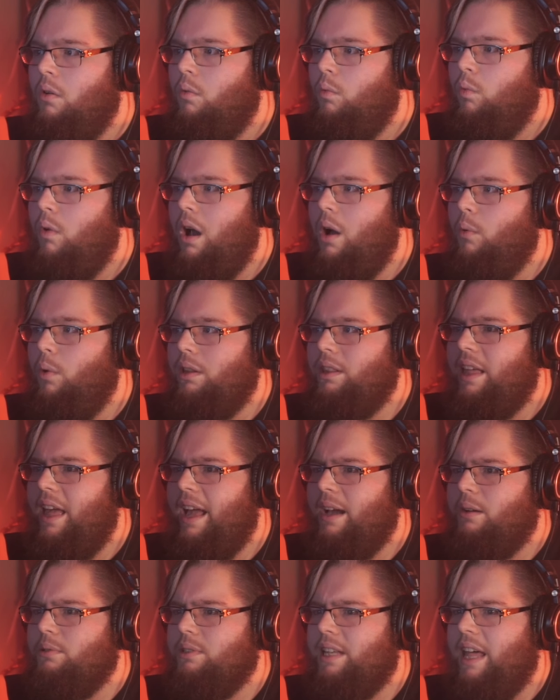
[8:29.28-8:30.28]
Whoa, what the
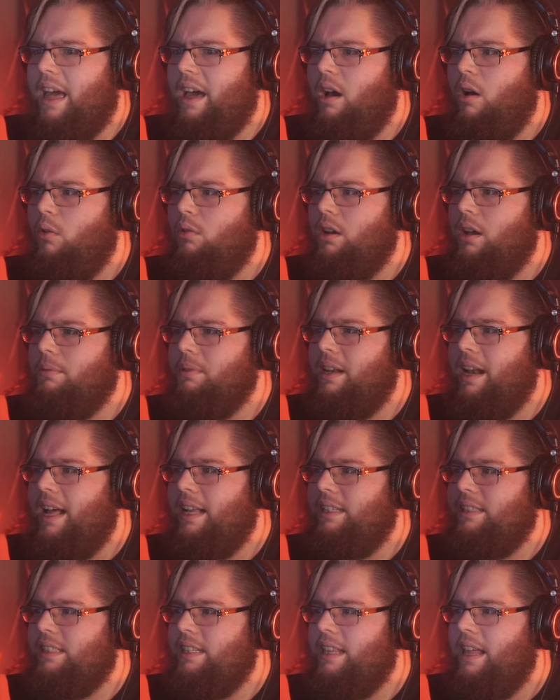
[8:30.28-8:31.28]
heck was that? Hold up, did I
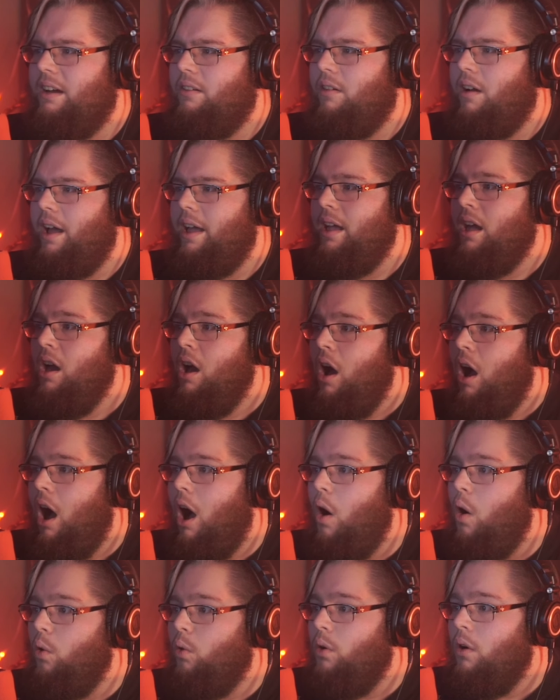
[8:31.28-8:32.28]
see that right?
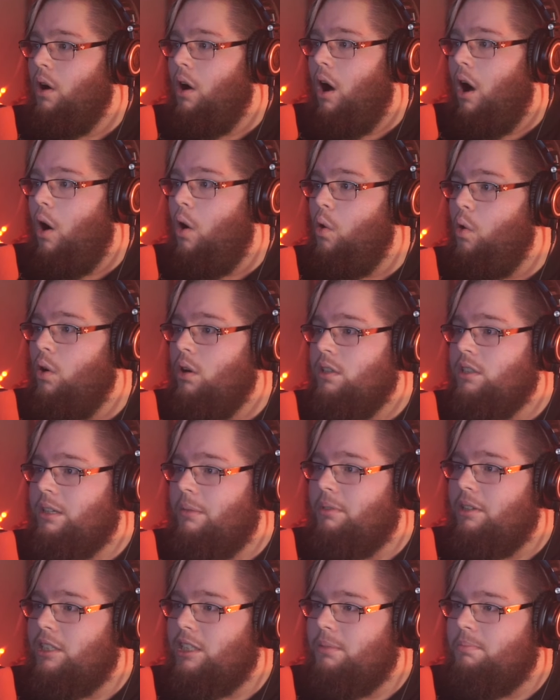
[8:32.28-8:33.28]
Oh, oh,
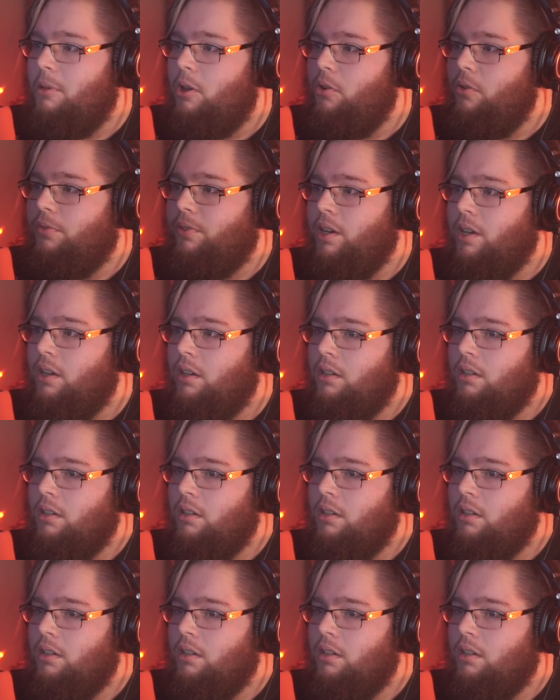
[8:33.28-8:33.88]
something just moved.